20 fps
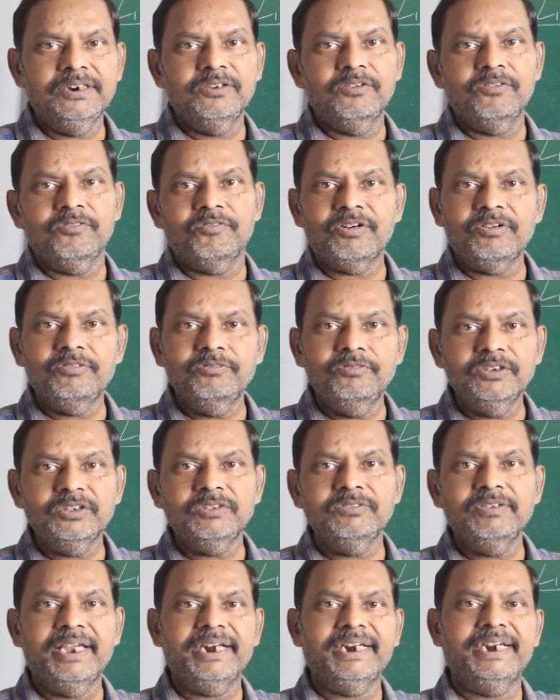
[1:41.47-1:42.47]
from which we
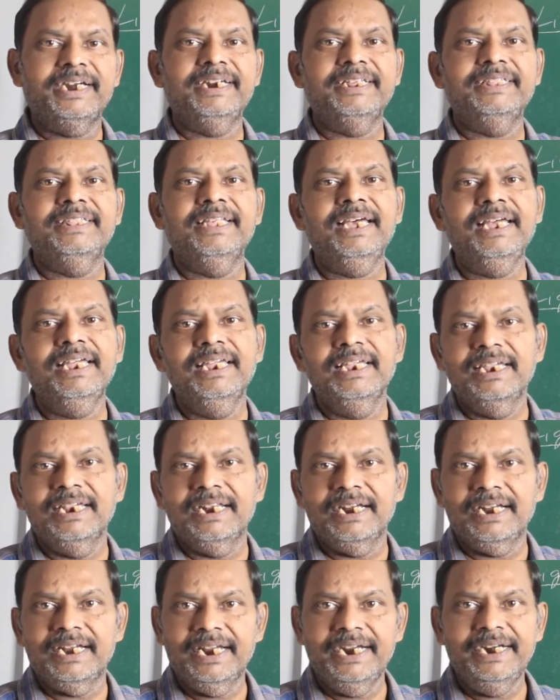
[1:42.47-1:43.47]
are getting the
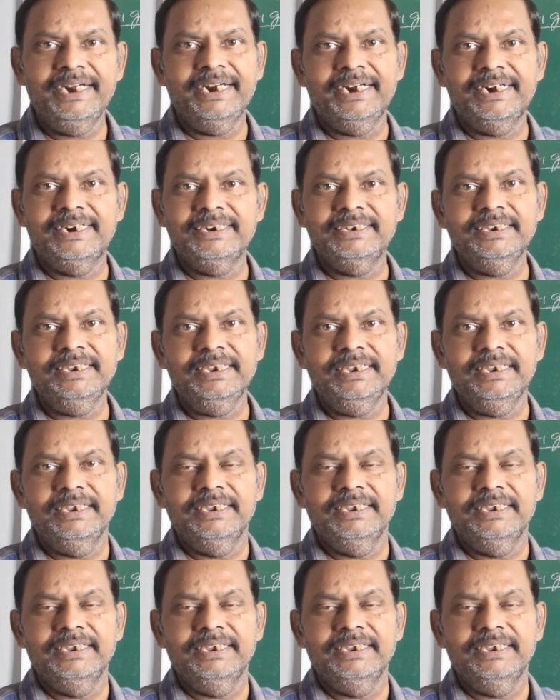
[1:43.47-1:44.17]
light energy